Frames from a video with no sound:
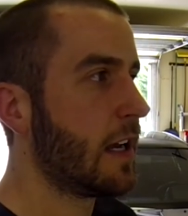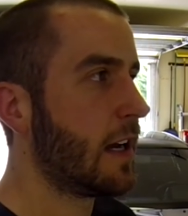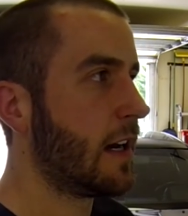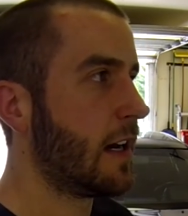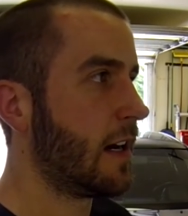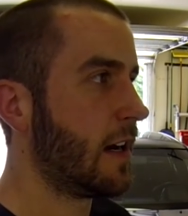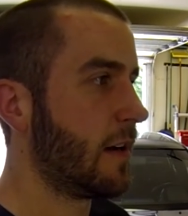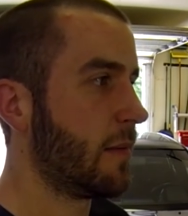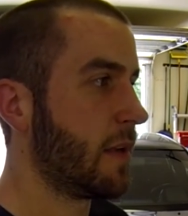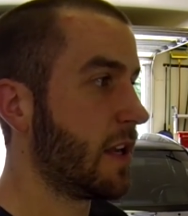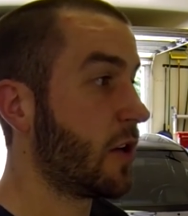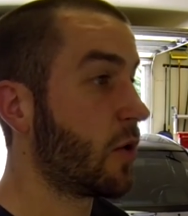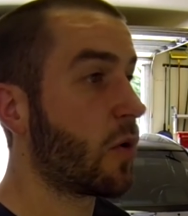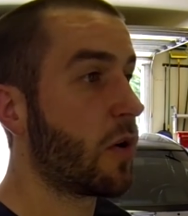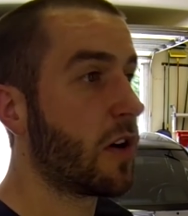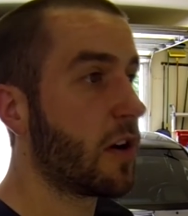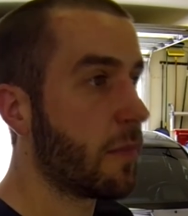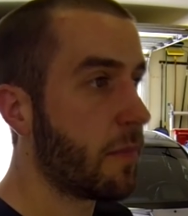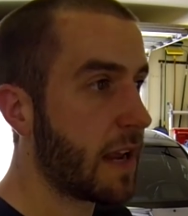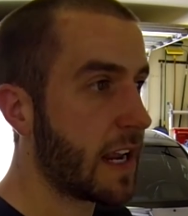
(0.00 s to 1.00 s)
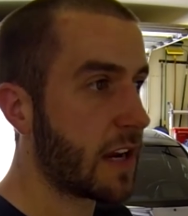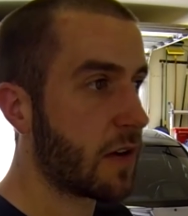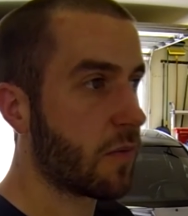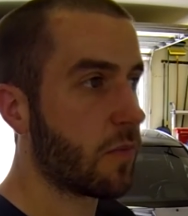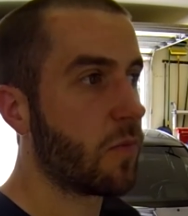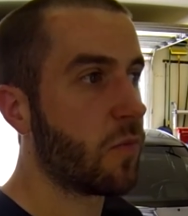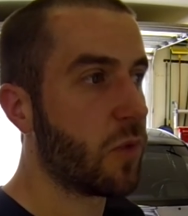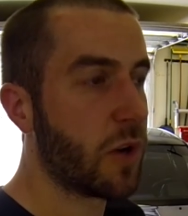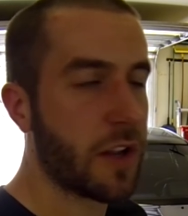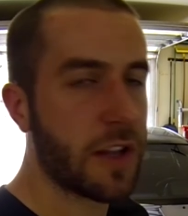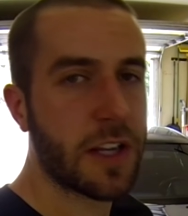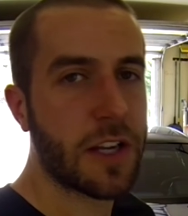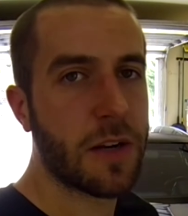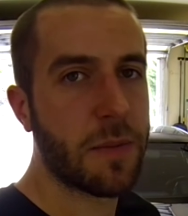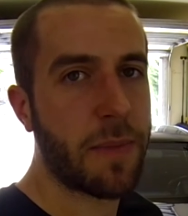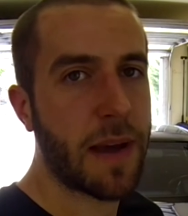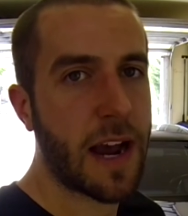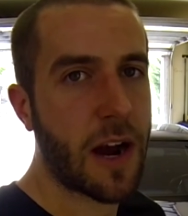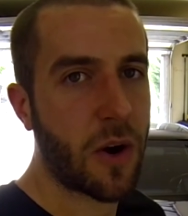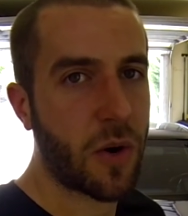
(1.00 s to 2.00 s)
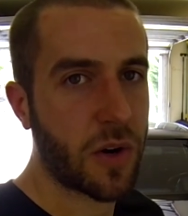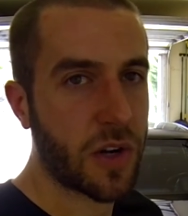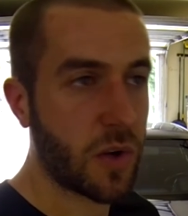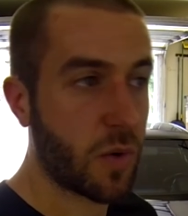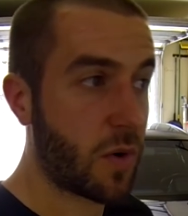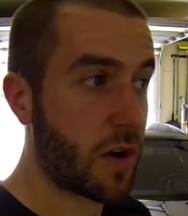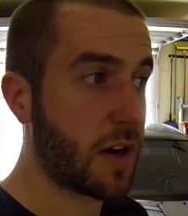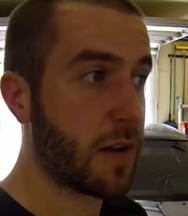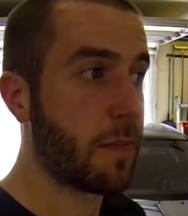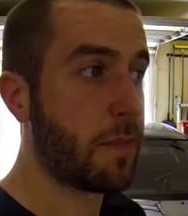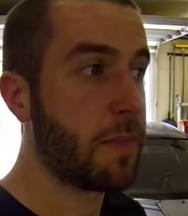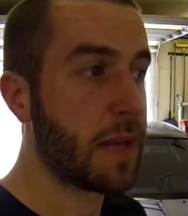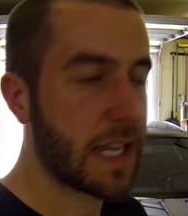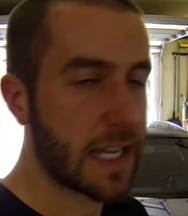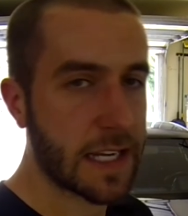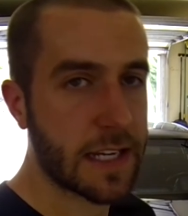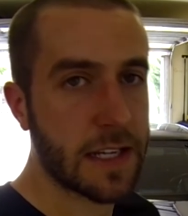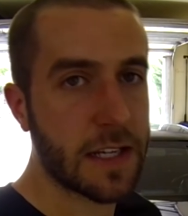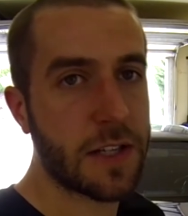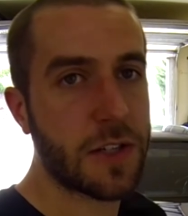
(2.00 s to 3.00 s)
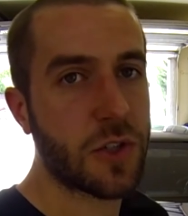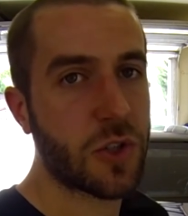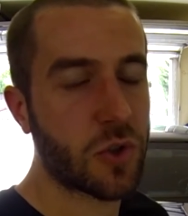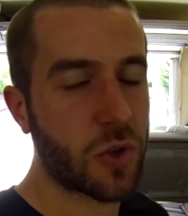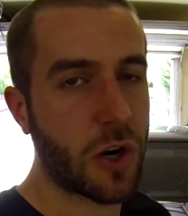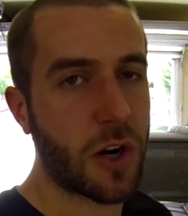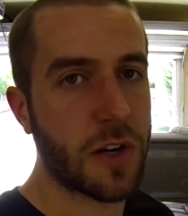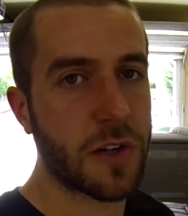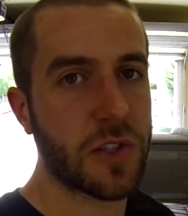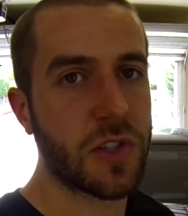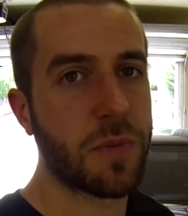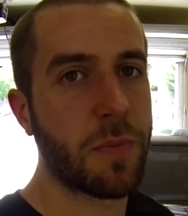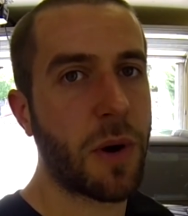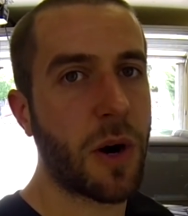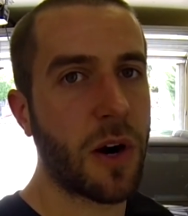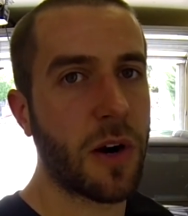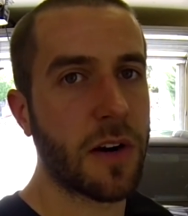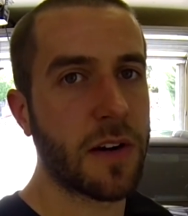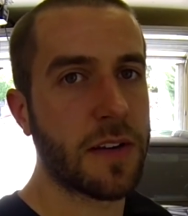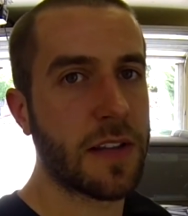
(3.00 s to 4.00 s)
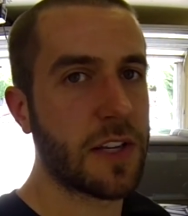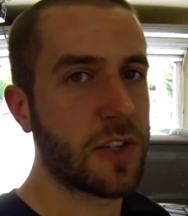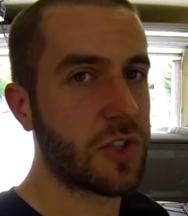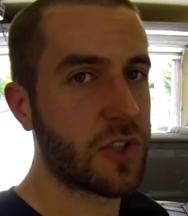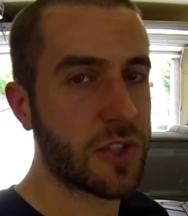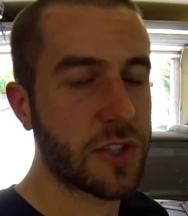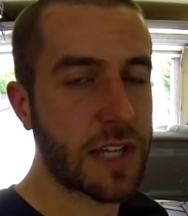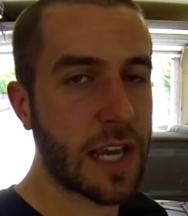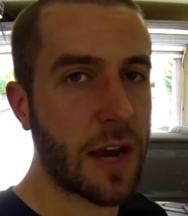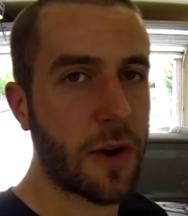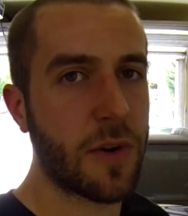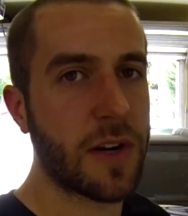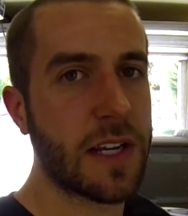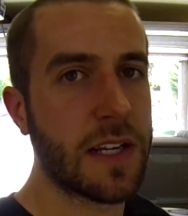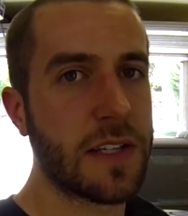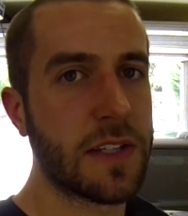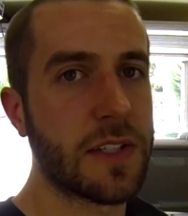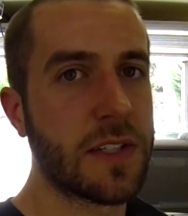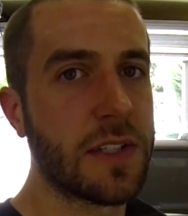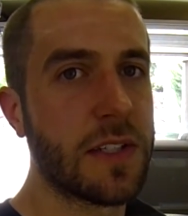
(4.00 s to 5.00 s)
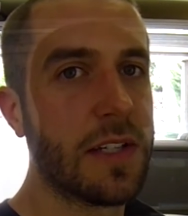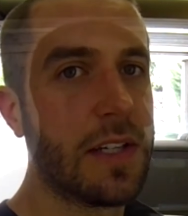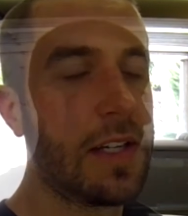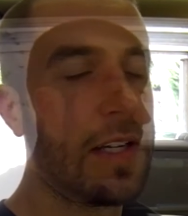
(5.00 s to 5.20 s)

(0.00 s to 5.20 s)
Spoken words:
In order to make really good power, you want a big, strong spark. That's just how it is.